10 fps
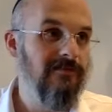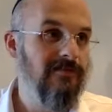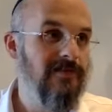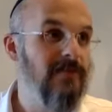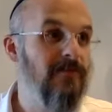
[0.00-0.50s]

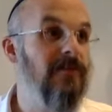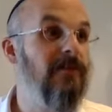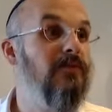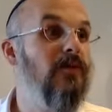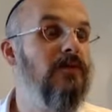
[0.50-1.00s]
Something you
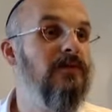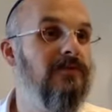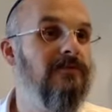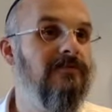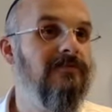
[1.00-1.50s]
look forward
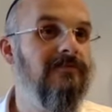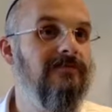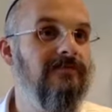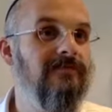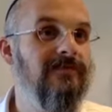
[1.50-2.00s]
to.
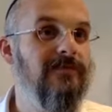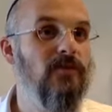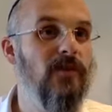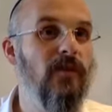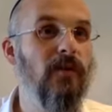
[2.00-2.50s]
You
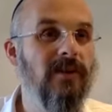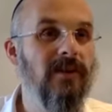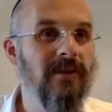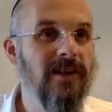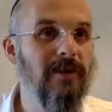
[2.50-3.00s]
have the you
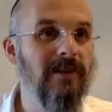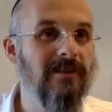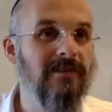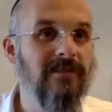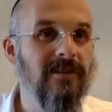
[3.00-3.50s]
think about
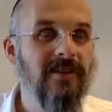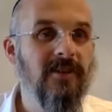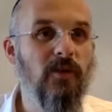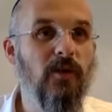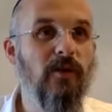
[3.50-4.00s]
this.
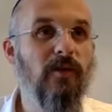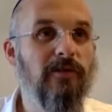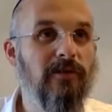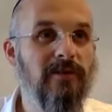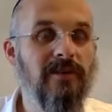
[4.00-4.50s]
You have the
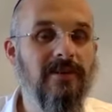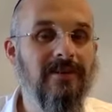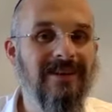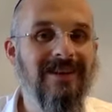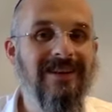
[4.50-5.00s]
opportunity
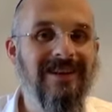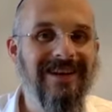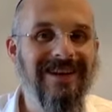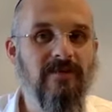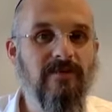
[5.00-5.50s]

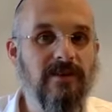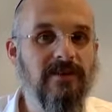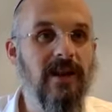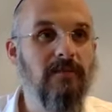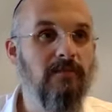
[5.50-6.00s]
every
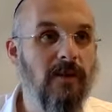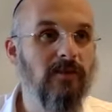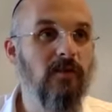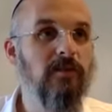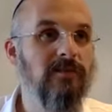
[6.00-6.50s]
day,
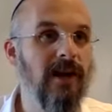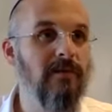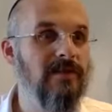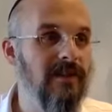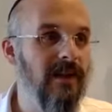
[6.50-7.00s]
multiple
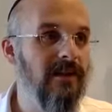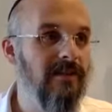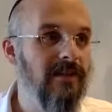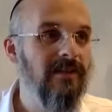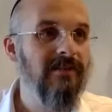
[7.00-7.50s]
times a day,
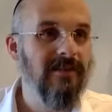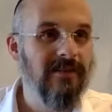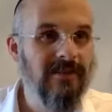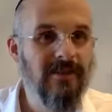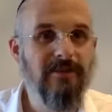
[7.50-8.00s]
to
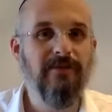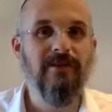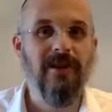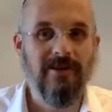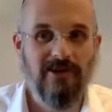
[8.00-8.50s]
give
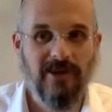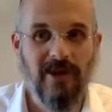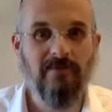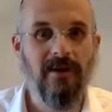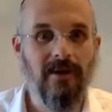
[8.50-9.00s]

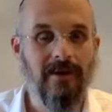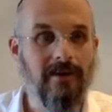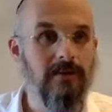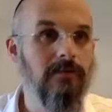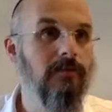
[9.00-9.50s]
Hashem a
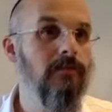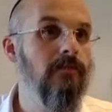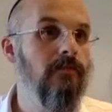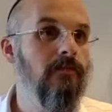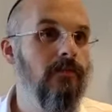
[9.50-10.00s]
hug.
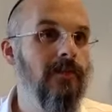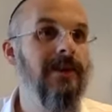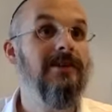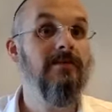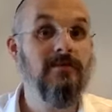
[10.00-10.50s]
And
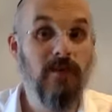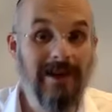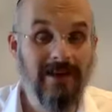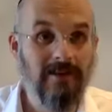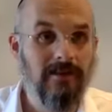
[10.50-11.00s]
Hashem is
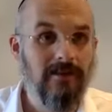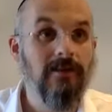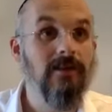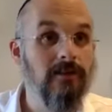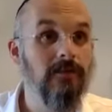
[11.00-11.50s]
waiting.
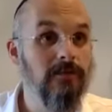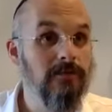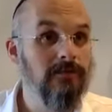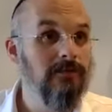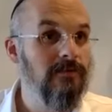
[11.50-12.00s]
No,
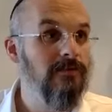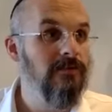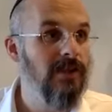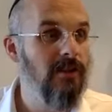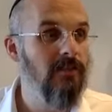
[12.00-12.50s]

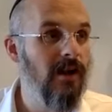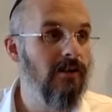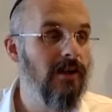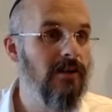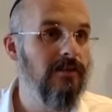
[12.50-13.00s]
you give me a hug
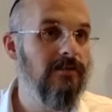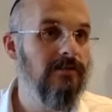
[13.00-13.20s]
already.